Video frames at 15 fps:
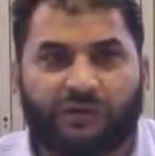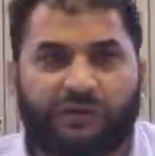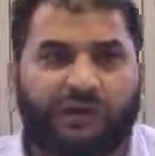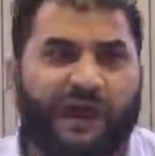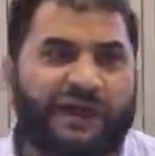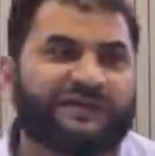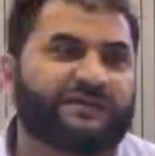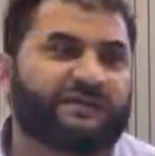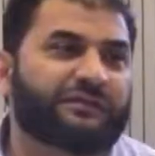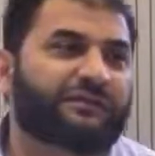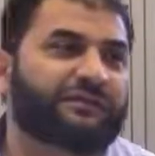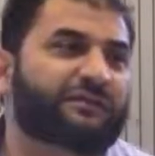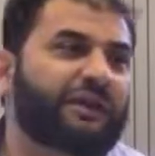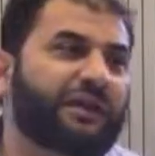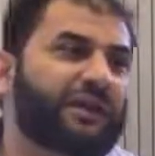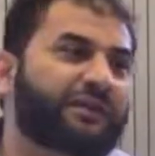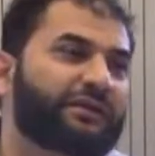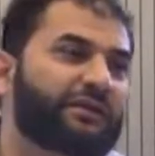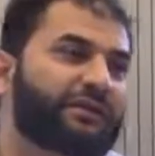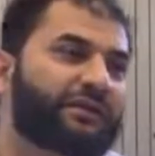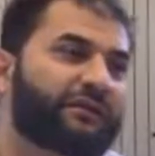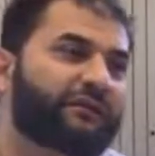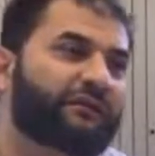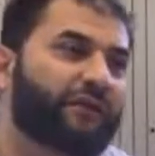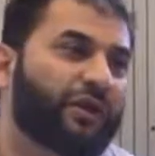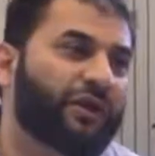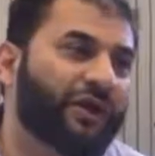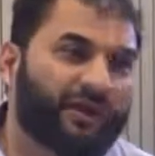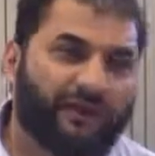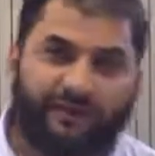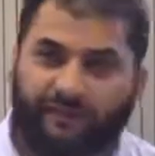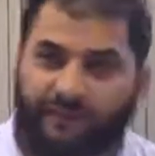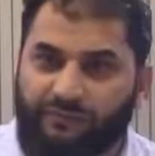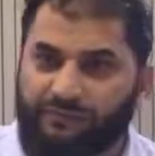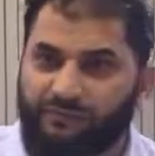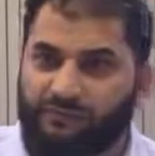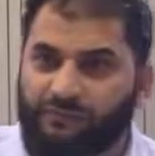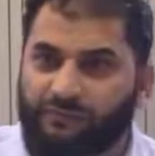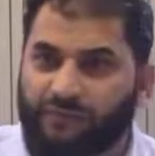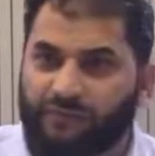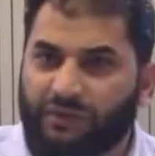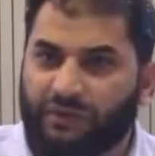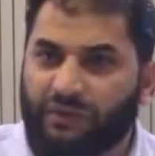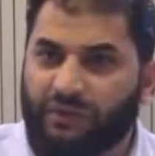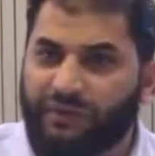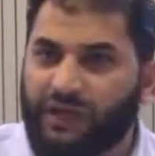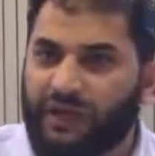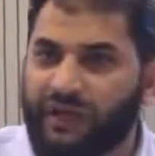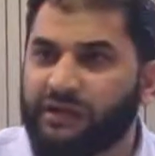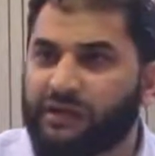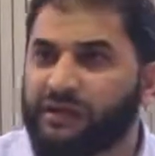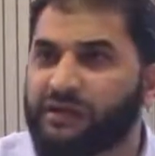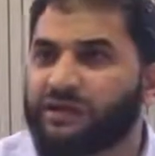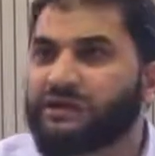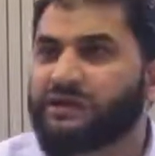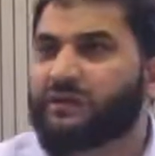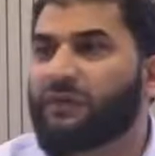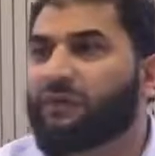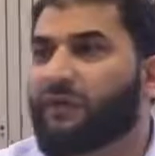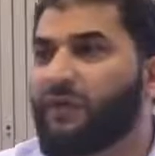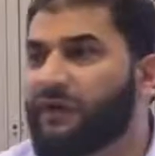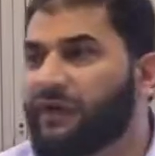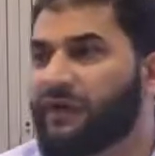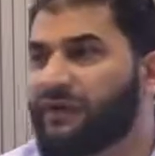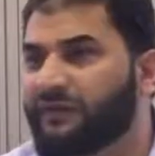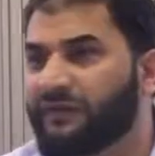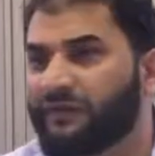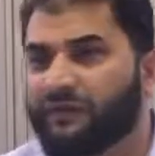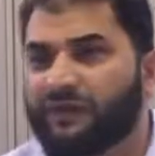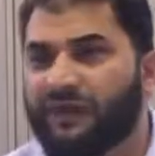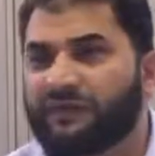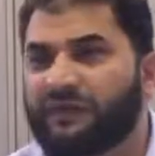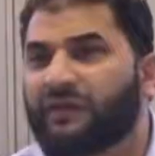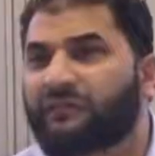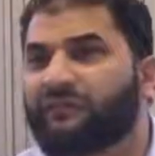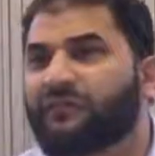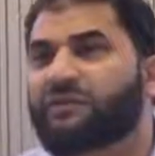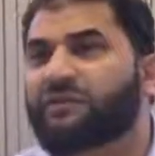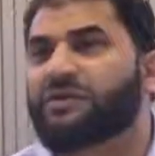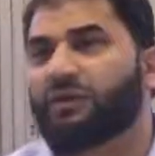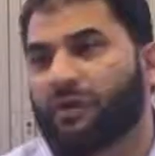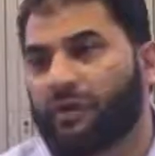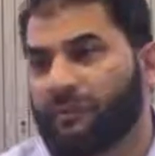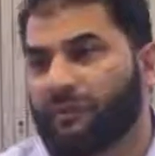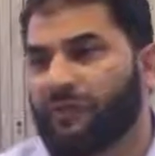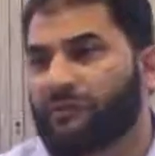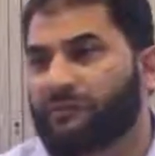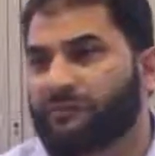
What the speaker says: Knights means warriors. Okay? They were warriors who had come from Europe.